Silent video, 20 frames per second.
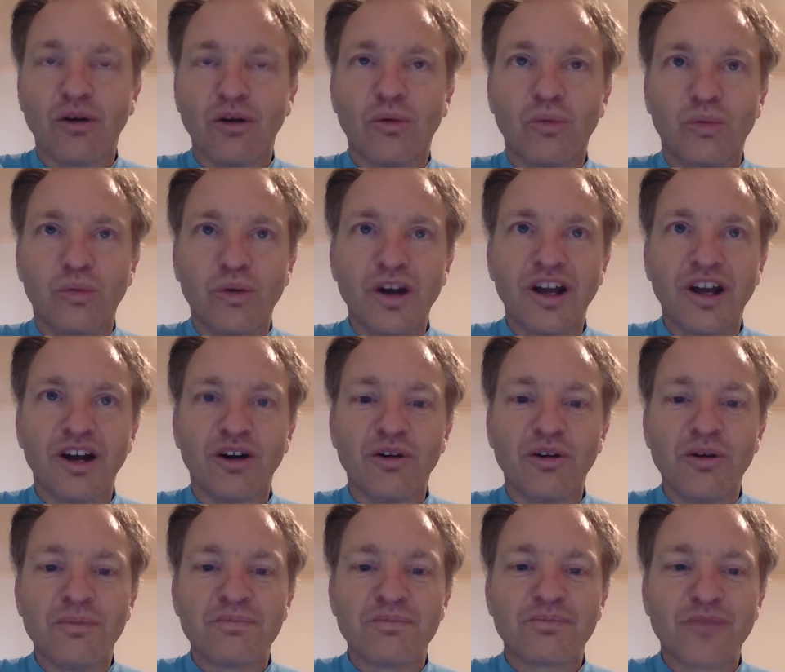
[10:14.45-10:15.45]

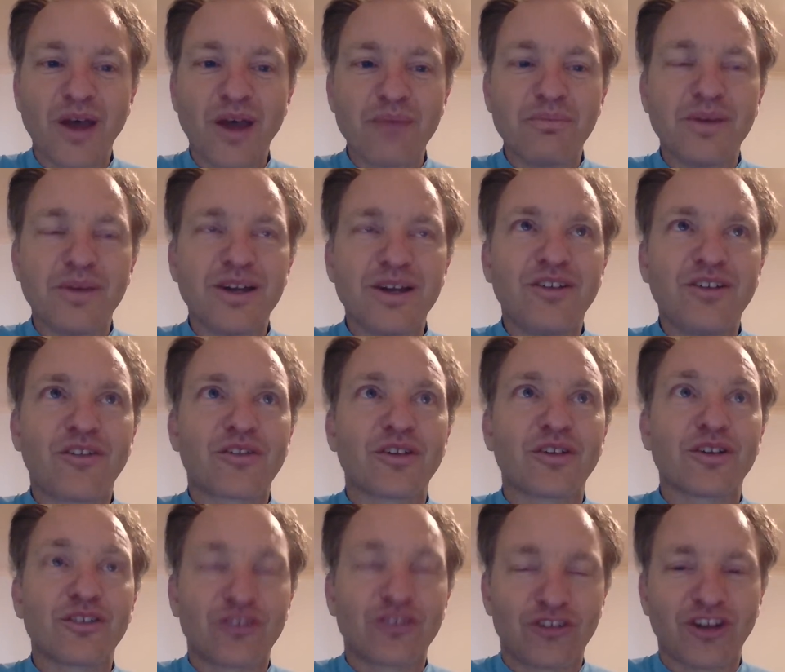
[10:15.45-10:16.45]
Well, that means
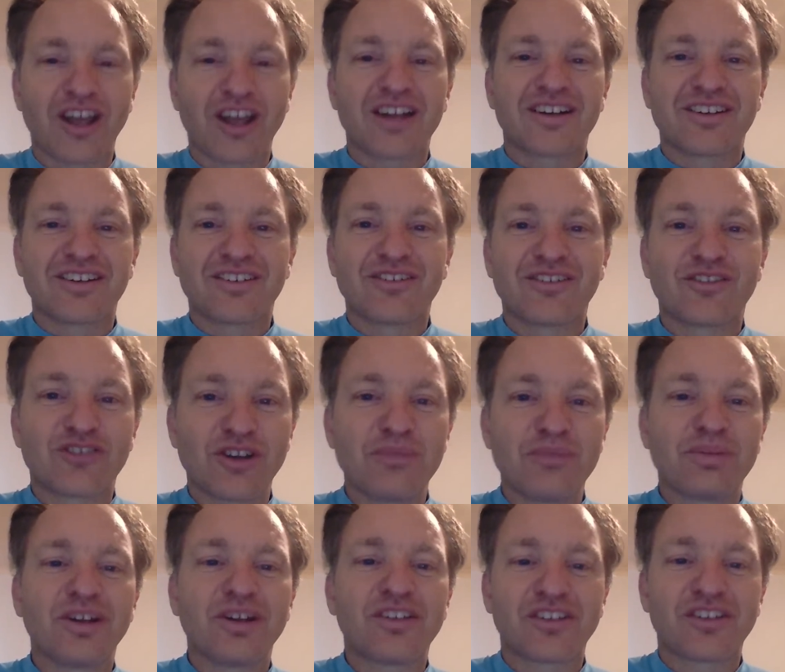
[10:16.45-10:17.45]
that
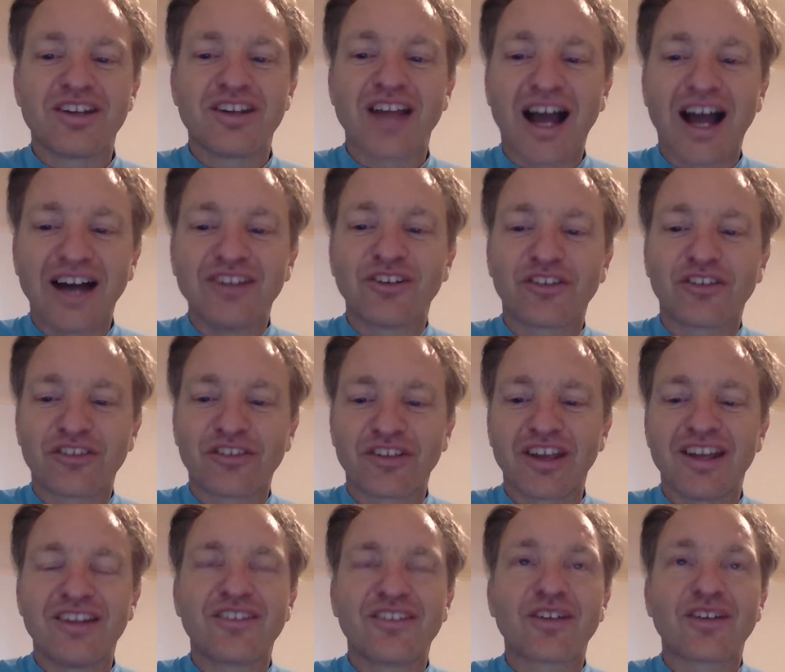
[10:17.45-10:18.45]
ChatGPT
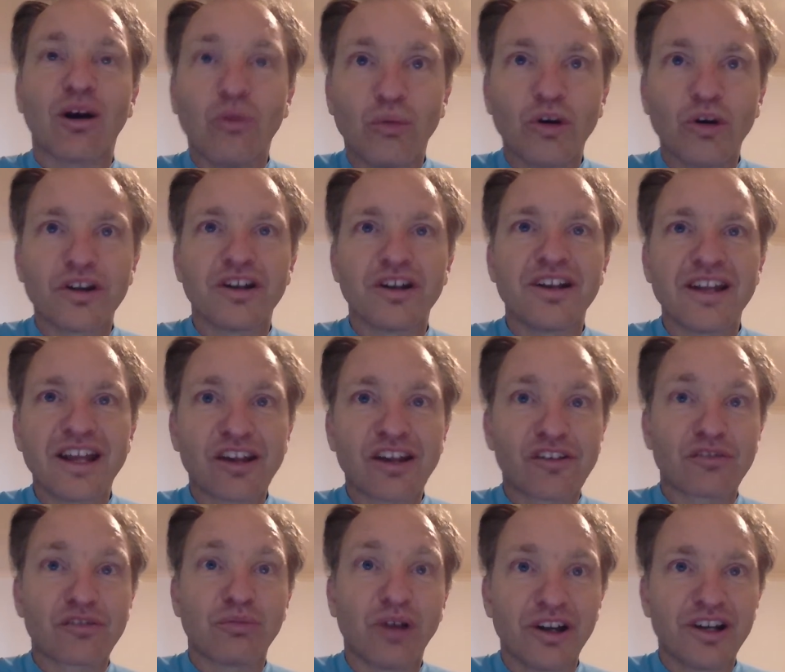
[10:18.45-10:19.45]
understands what an
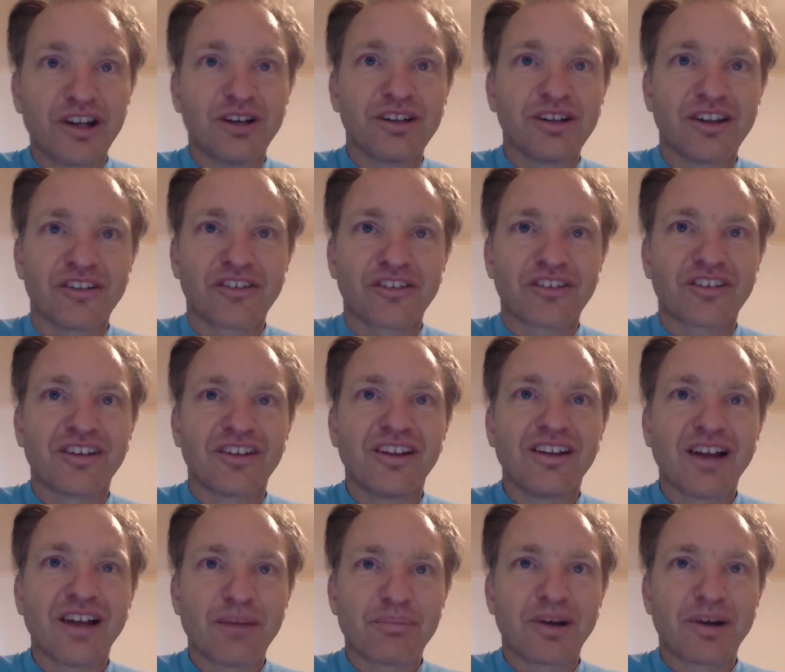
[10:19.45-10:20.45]
XYL is,
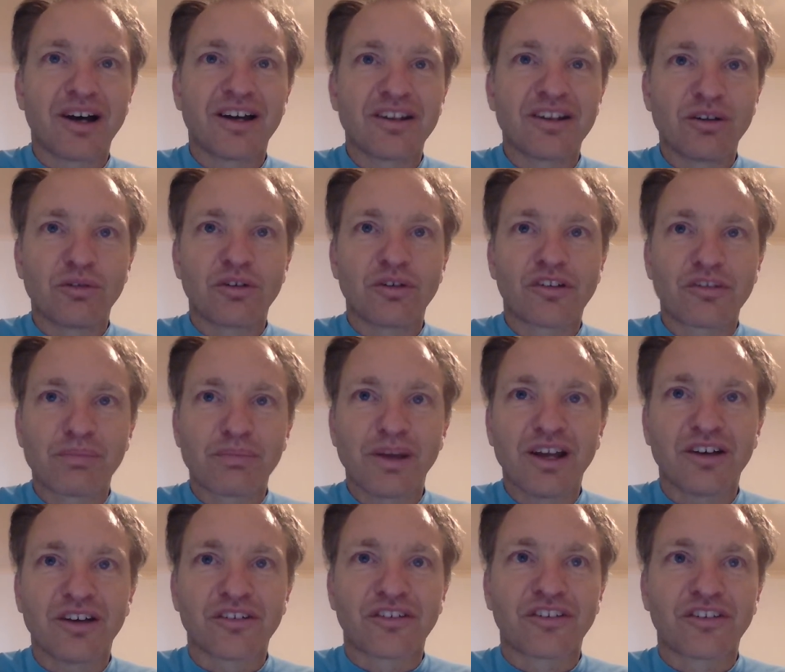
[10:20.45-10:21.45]
a partner or a
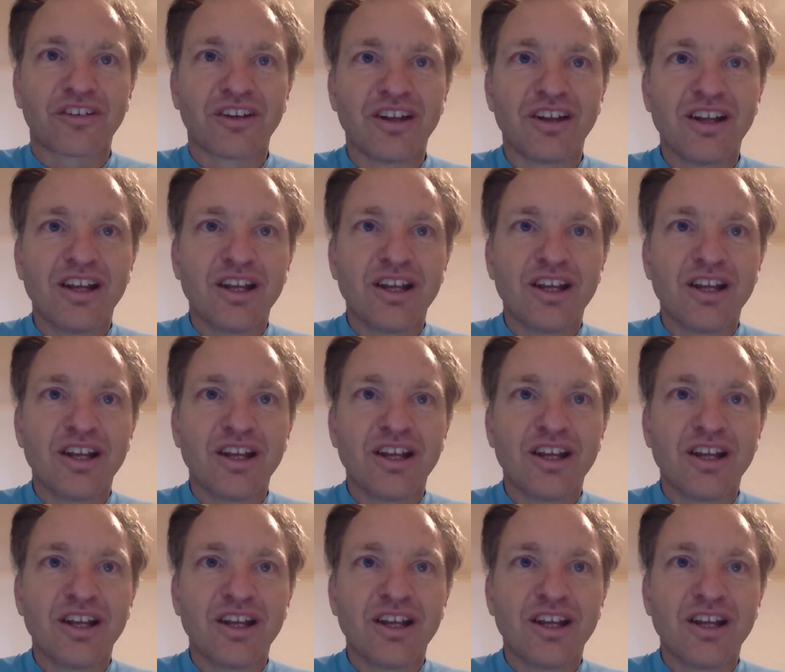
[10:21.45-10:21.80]
spouse.